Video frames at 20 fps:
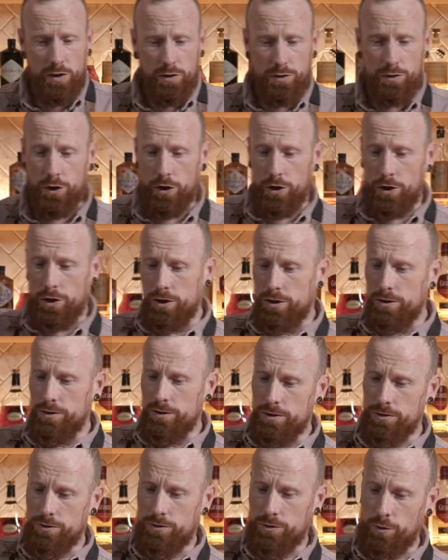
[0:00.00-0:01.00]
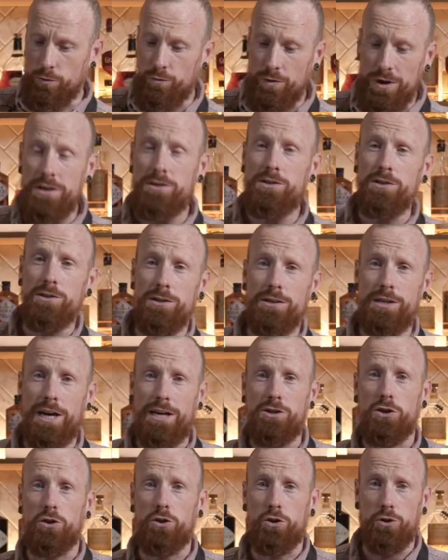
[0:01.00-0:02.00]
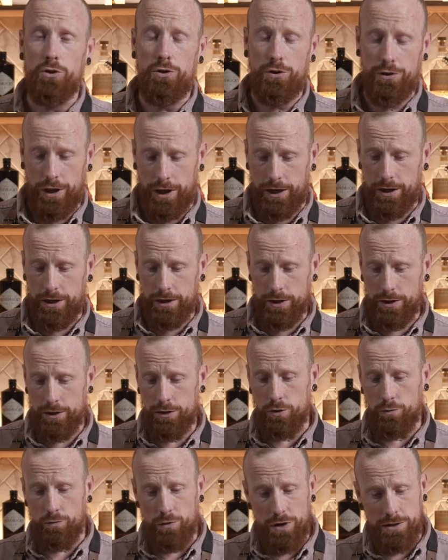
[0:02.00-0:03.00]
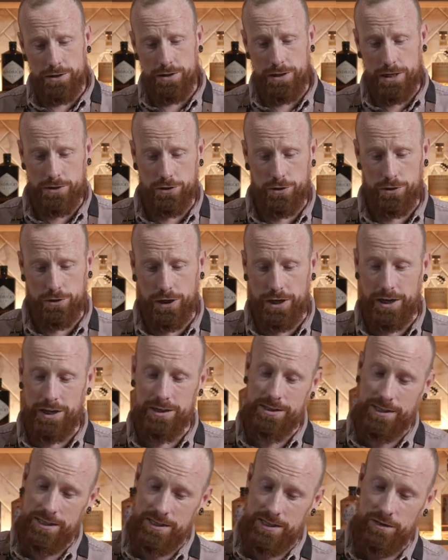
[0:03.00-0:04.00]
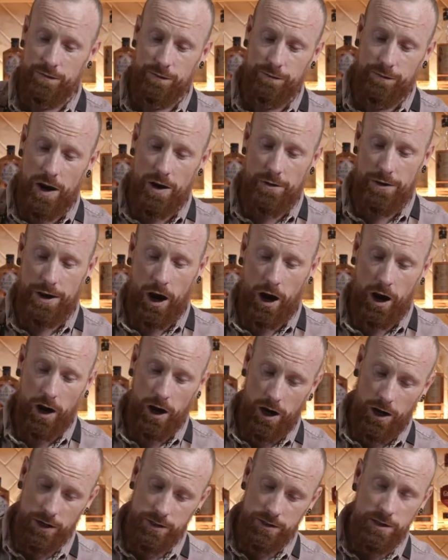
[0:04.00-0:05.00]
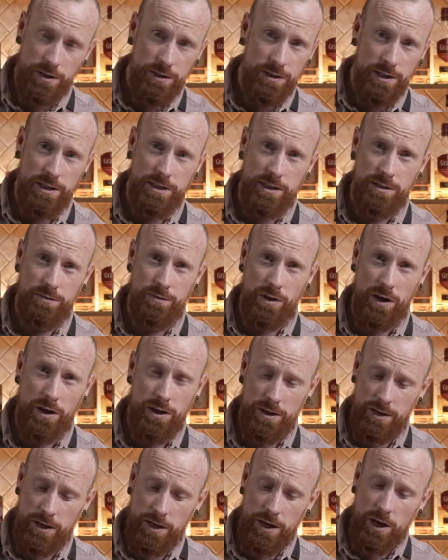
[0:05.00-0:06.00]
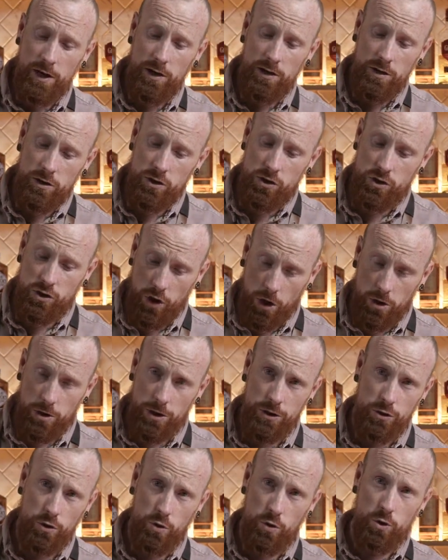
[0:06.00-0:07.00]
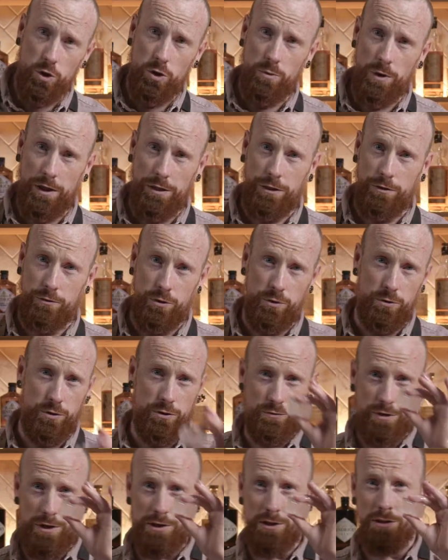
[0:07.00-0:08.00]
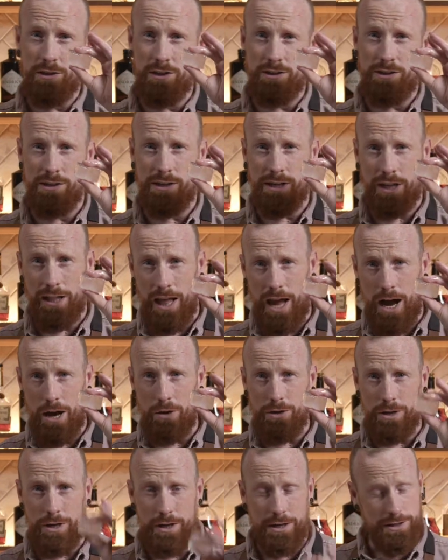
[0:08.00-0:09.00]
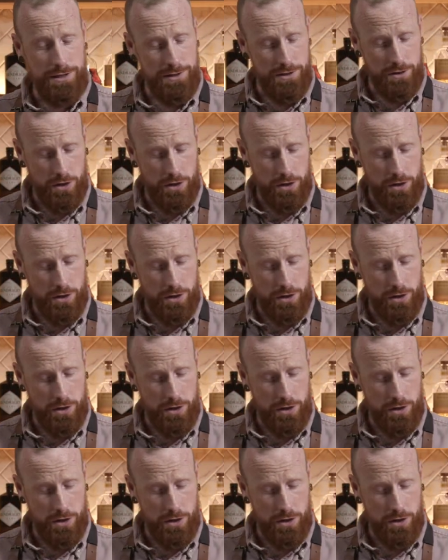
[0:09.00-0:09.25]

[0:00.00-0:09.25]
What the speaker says: the reason that that's a good thing, is this is very hard. This is solid all the way through. The reason this is cloudy is it's